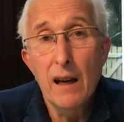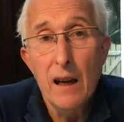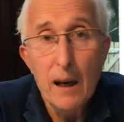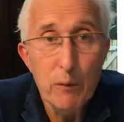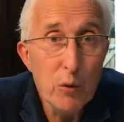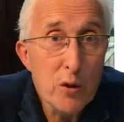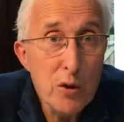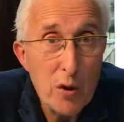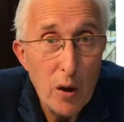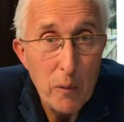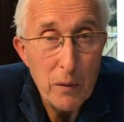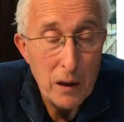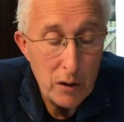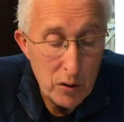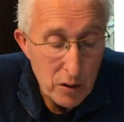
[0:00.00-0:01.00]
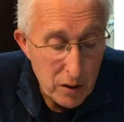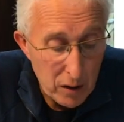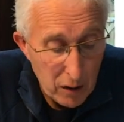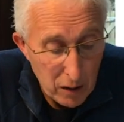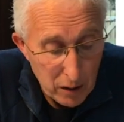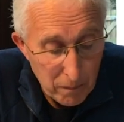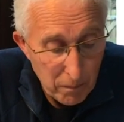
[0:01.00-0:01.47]
I'm going to stop there just
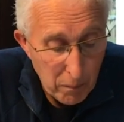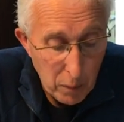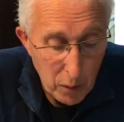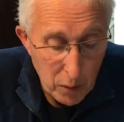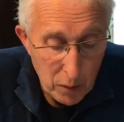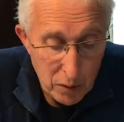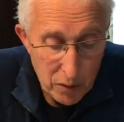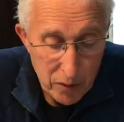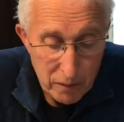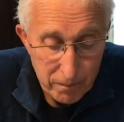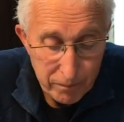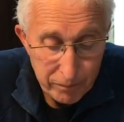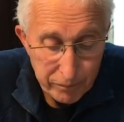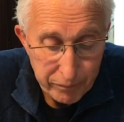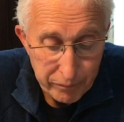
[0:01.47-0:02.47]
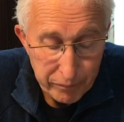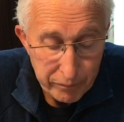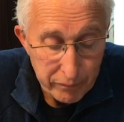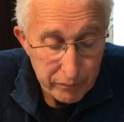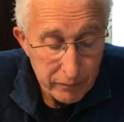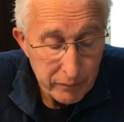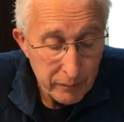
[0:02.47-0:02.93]
now, pause
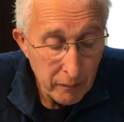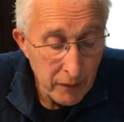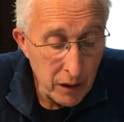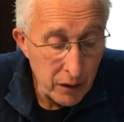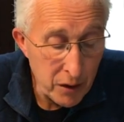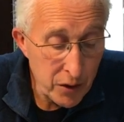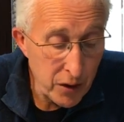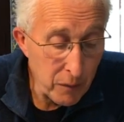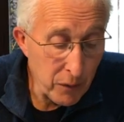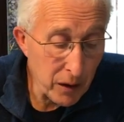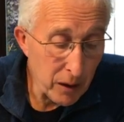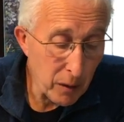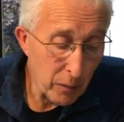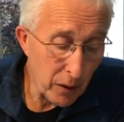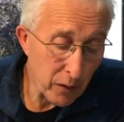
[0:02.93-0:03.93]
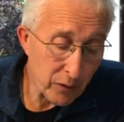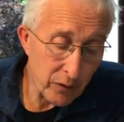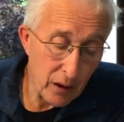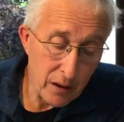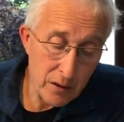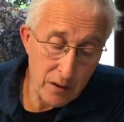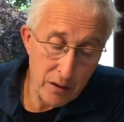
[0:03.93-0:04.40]
there's something about
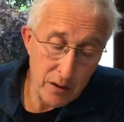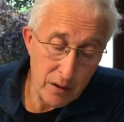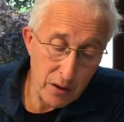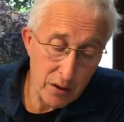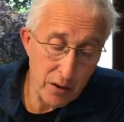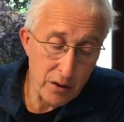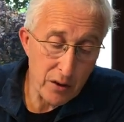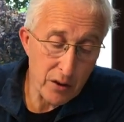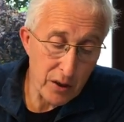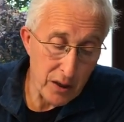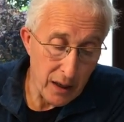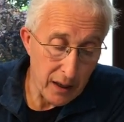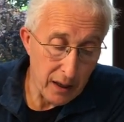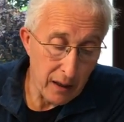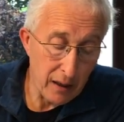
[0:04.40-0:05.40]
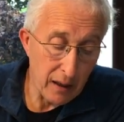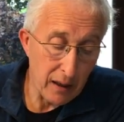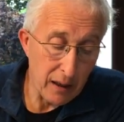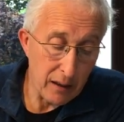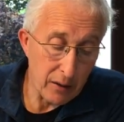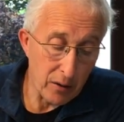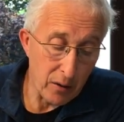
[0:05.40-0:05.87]
Frances's style
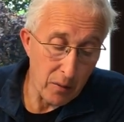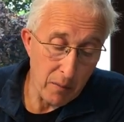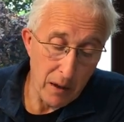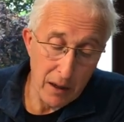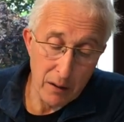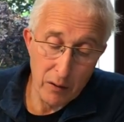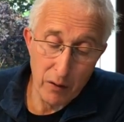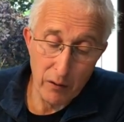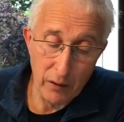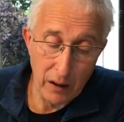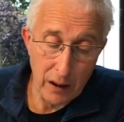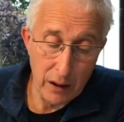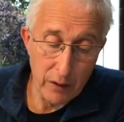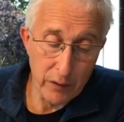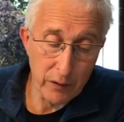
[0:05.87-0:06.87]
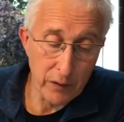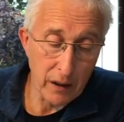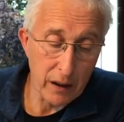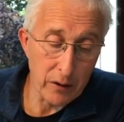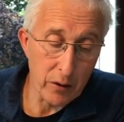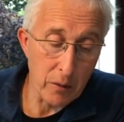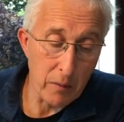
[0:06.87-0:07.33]
and her manner of life
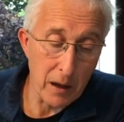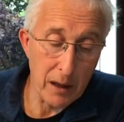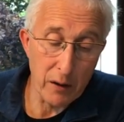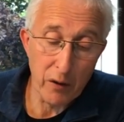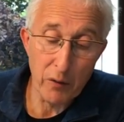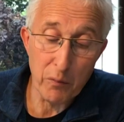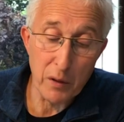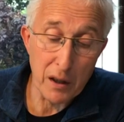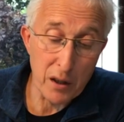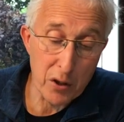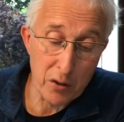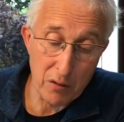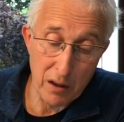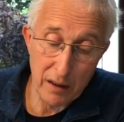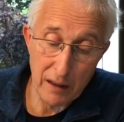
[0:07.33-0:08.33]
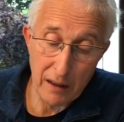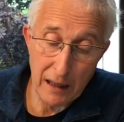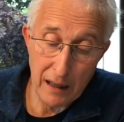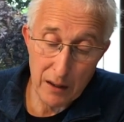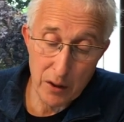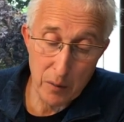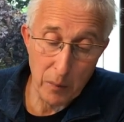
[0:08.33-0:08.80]
and her manner of ministry that
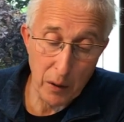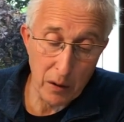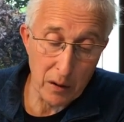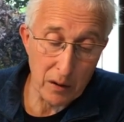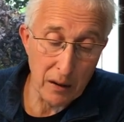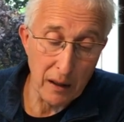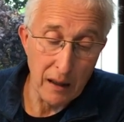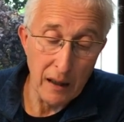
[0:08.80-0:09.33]
has about it